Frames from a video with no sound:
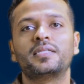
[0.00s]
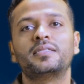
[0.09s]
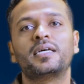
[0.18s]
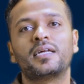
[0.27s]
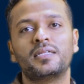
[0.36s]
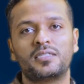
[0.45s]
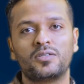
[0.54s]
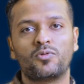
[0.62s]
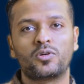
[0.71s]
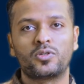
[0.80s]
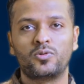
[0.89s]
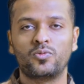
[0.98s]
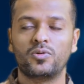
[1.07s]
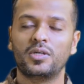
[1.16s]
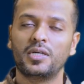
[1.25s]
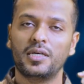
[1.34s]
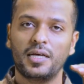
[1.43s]
and then I'll see what to
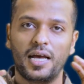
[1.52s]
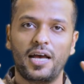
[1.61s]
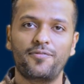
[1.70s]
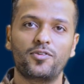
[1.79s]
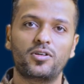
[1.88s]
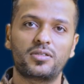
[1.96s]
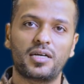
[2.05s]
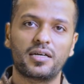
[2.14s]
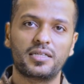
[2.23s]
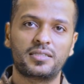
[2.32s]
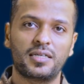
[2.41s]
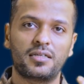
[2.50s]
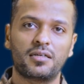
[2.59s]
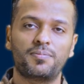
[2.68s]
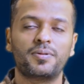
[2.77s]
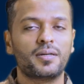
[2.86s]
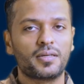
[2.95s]
do. Have your target set
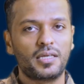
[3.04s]
up.